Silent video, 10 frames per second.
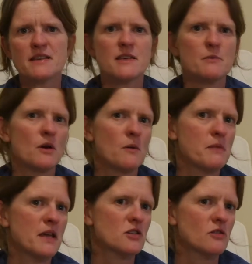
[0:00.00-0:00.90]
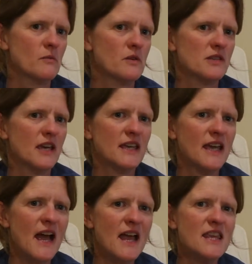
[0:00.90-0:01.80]
say we've got a picture up. You say,
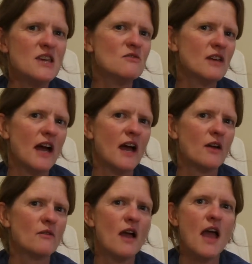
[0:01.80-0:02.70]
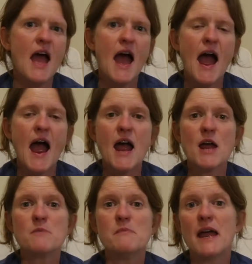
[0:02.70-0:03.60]
can you count
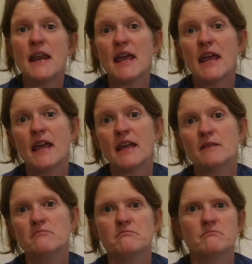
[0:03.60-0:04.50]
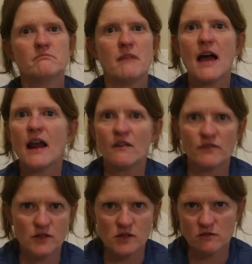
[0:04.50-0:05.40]
how many
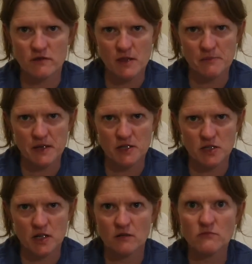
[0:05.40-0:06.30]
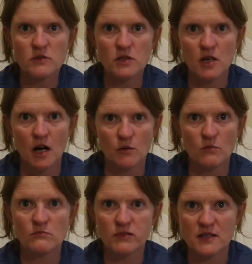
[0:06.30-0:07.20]
elephants are in the picture? Go,
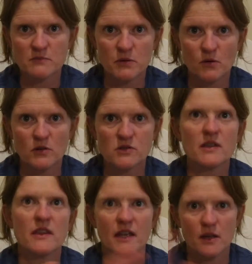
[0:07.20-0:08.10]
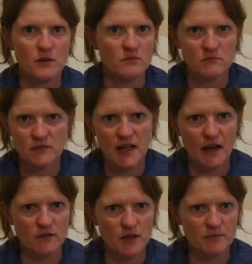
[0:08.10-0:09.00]
press pause, and they can
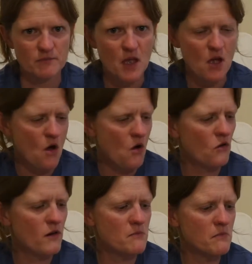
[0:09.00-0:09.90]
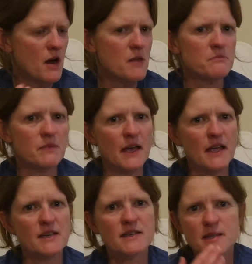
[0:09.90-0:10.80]
count them. Or it might
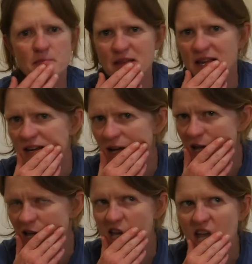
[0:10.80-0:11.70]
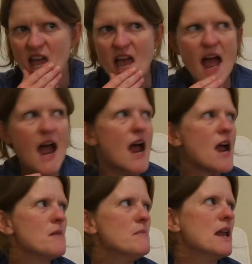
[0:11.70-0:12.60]
be something like,
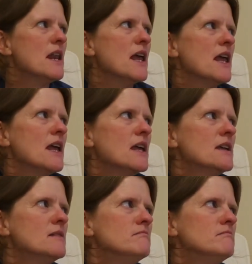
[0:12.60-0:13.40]
how many